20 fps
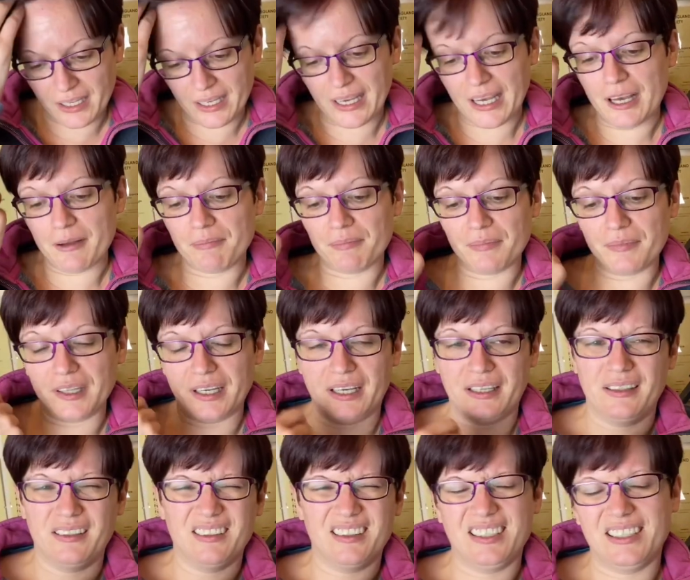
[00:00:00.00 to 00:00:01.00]

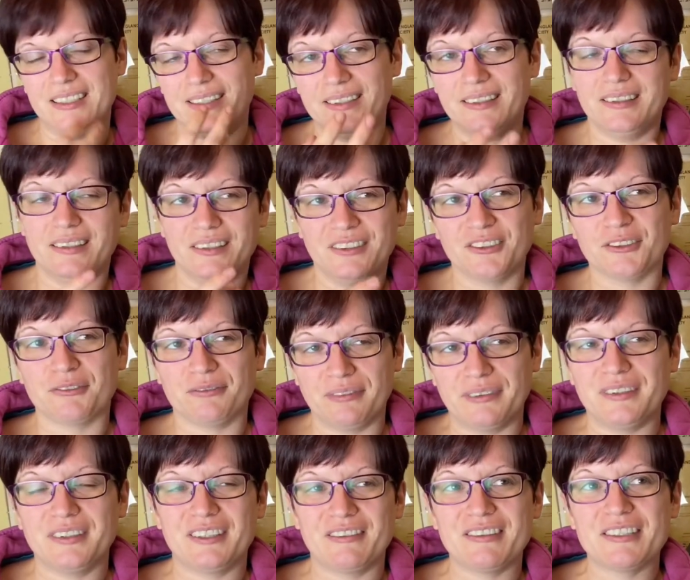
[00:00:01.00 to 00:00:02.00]
And it does.
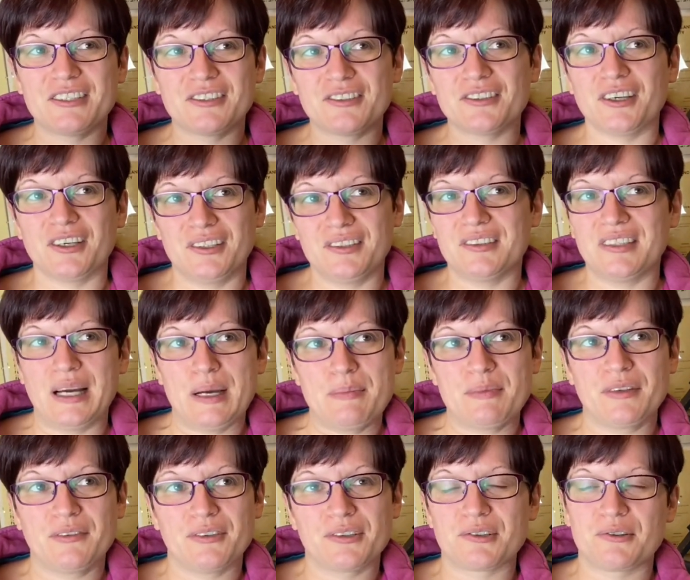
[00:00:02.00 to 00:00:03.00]
There is certain
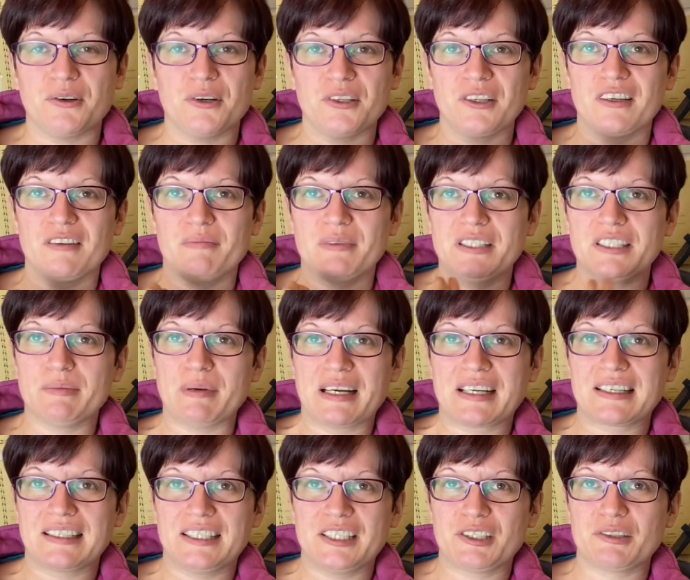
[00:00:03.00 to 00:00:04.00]
types of straw that have been
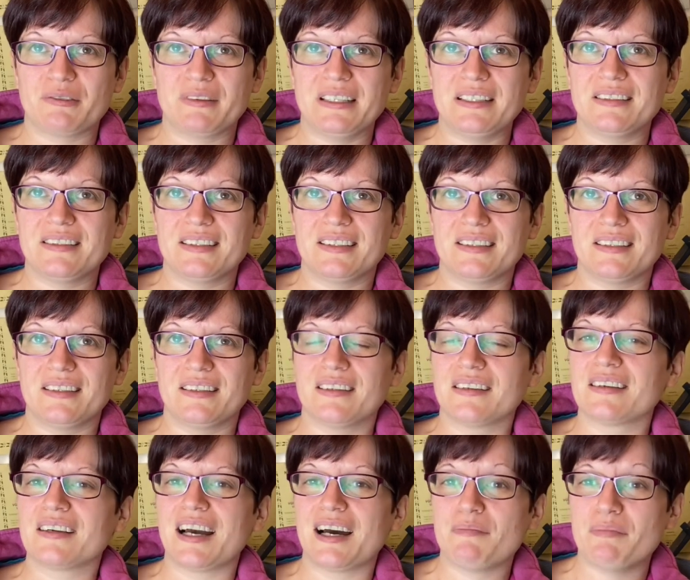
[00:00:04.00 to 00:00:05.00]
specially treated
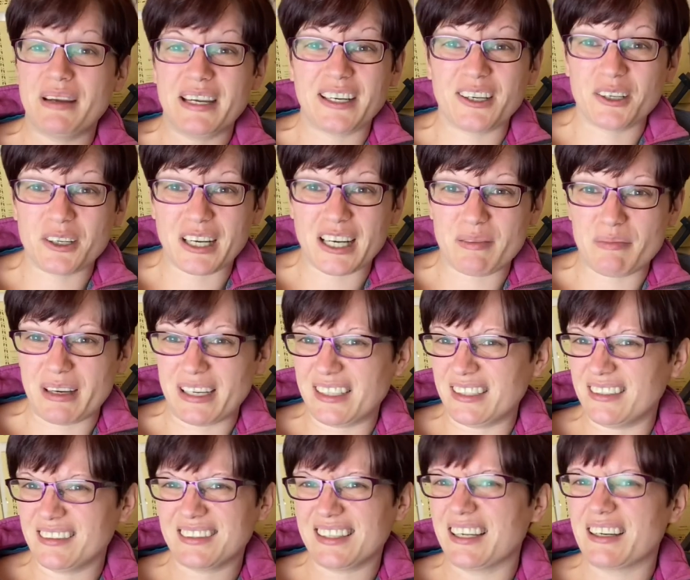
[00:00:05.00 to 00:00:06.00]
that can make okay
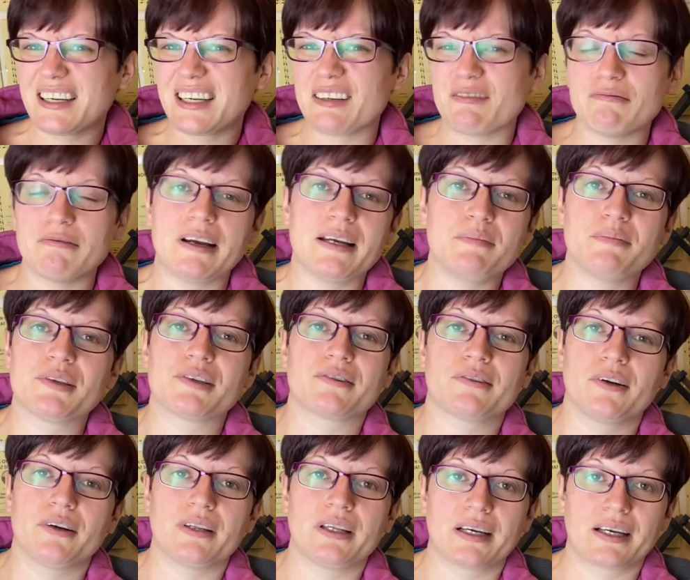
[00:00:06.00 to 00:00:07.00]
beddings, like kind of rape
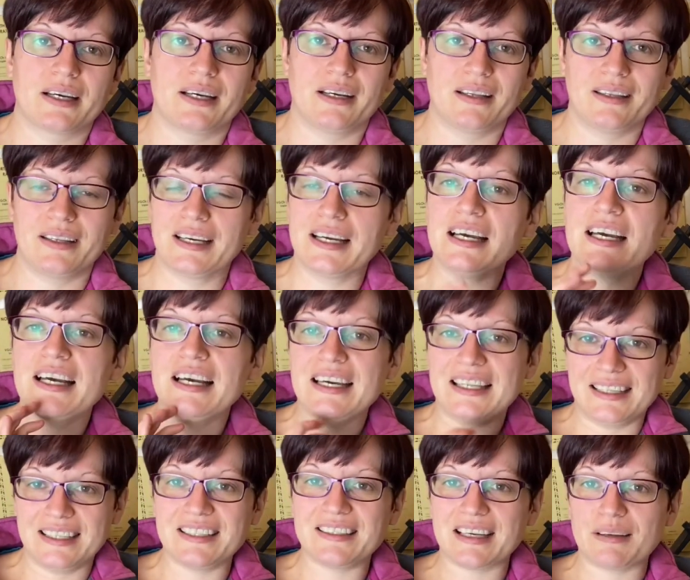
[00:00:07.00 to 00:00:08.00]
straw, that kind of thing.
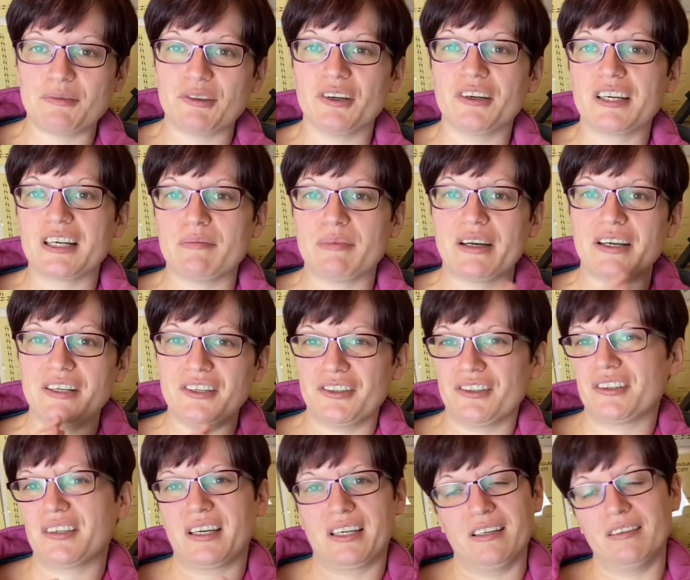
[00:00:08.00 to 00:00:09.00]
This I'm talking about, you
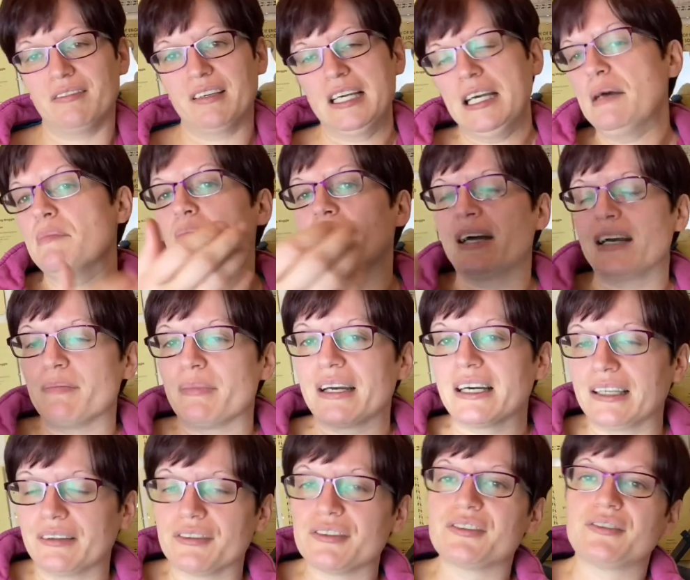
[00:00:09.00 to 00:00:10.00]
just kind of buy a
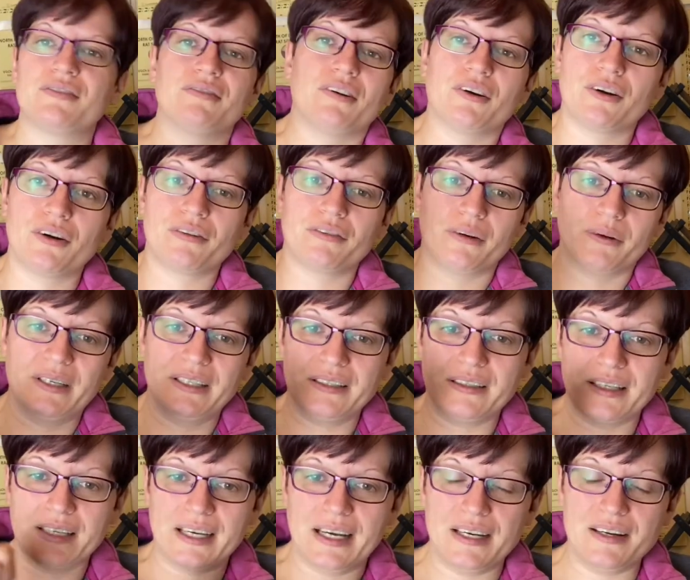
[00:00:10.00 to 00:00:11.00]
bale of straw, throw it into
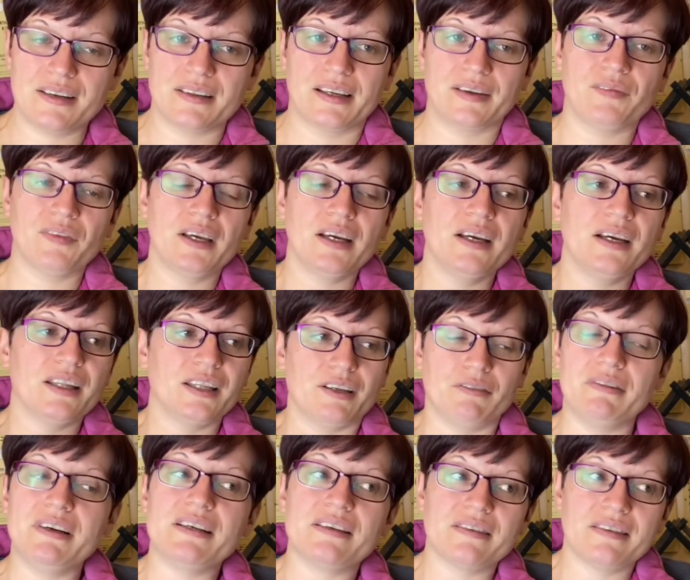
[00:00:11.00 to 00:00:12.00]
the cage thing.
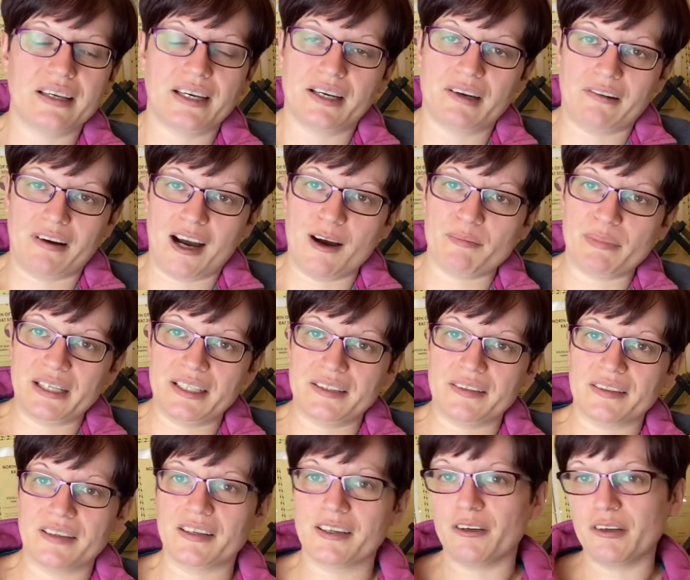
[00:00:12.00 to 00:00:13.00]
The reason they're crap
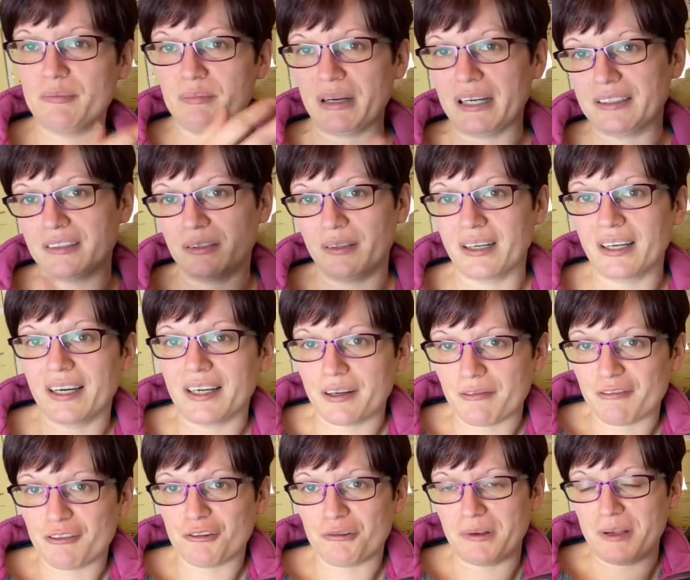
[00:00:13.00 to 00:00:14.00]
is, going back to our kind
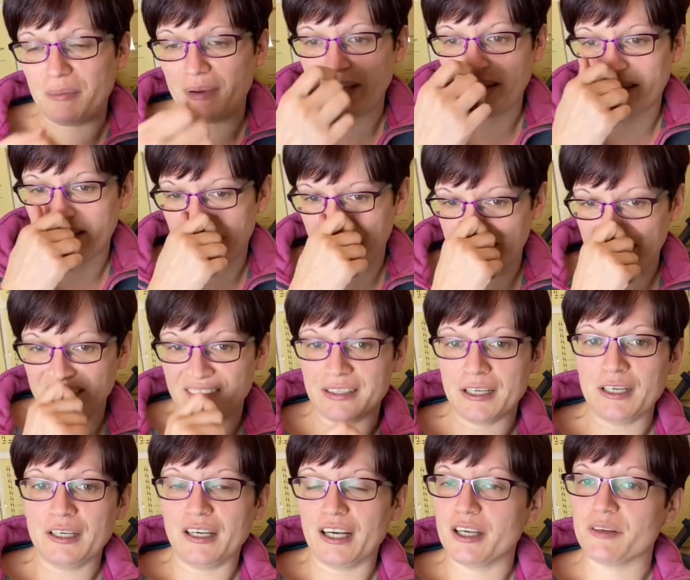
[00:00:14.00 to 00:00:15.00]
of three main things,
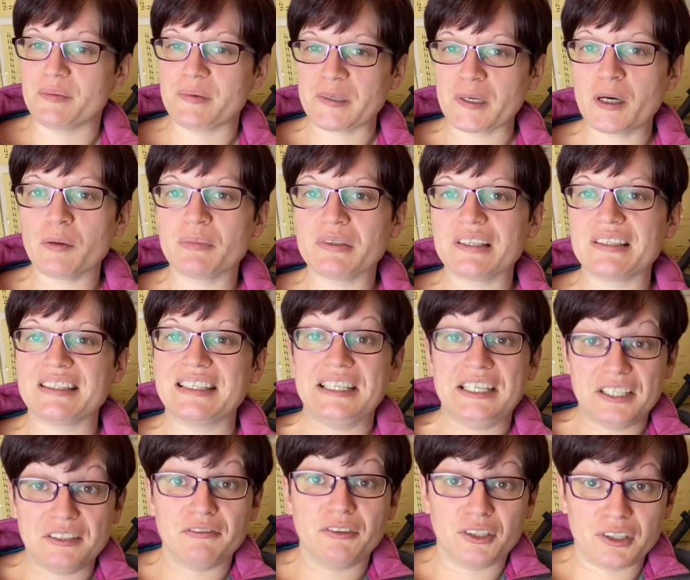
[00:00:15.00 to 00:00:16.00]
absorbency
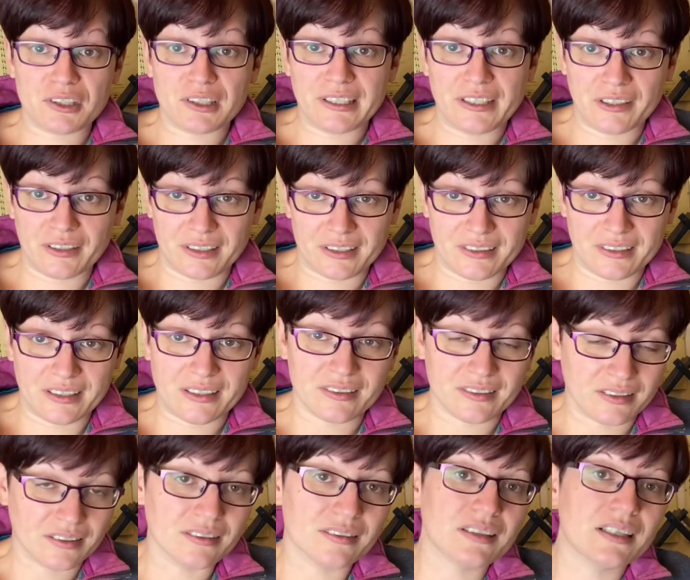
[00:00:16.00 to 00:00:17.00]
is virtually
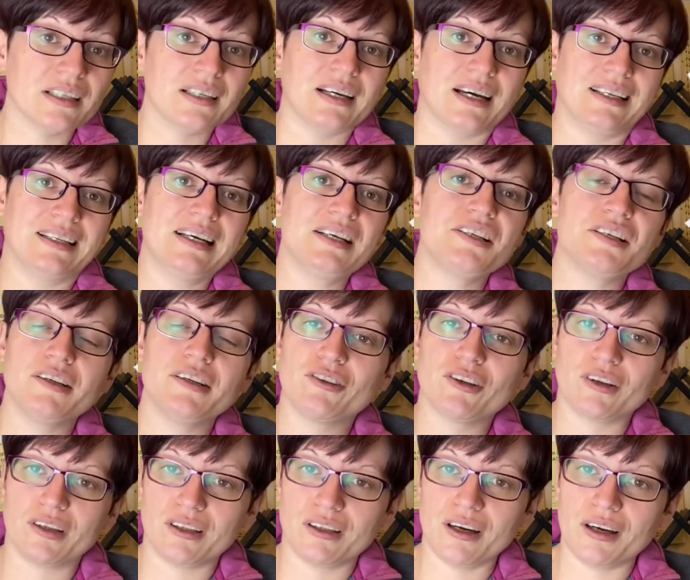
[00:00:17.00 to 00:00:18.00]
non-existent. Unless you've
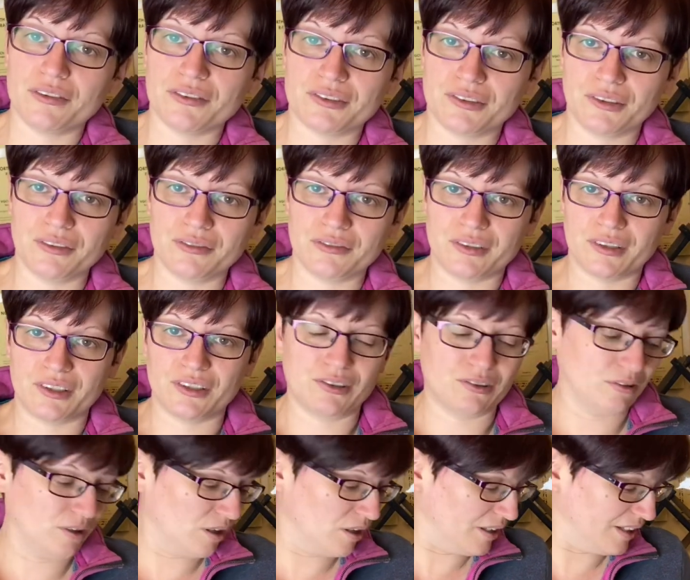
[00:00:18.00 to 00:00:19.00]
done a lot of stuff to the
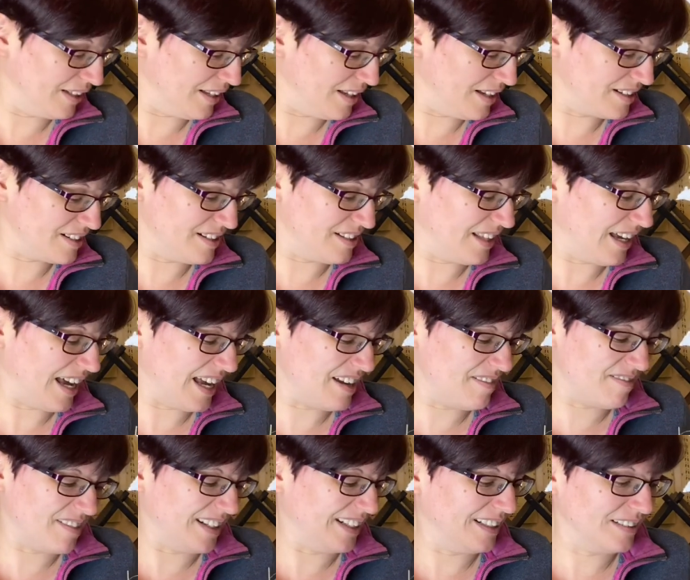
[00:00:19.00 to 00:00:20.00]
straw, and actually the hay
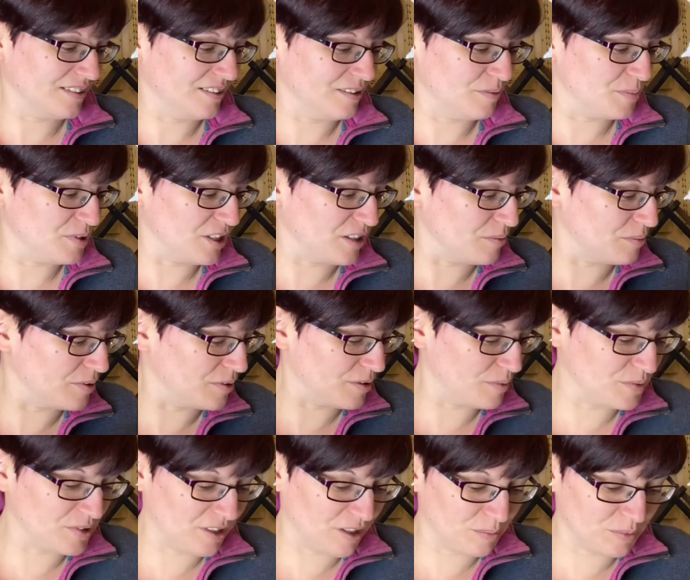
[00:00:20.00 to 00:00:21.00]
really isn't
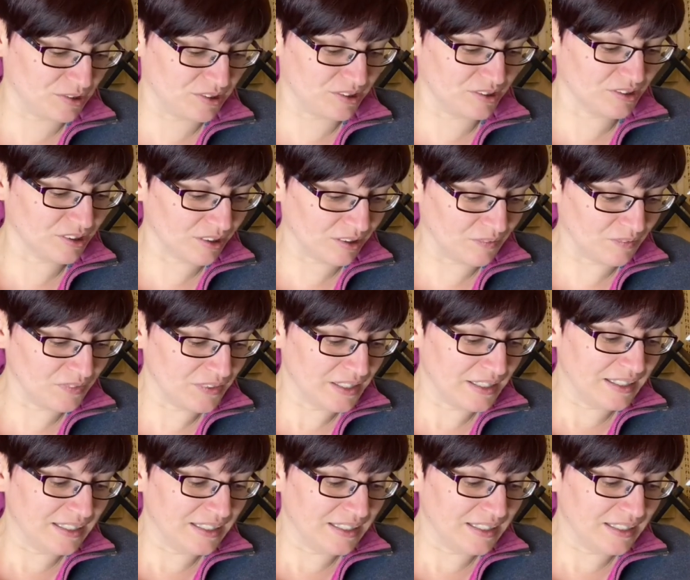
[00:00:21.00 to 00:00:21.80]
absorbent at all.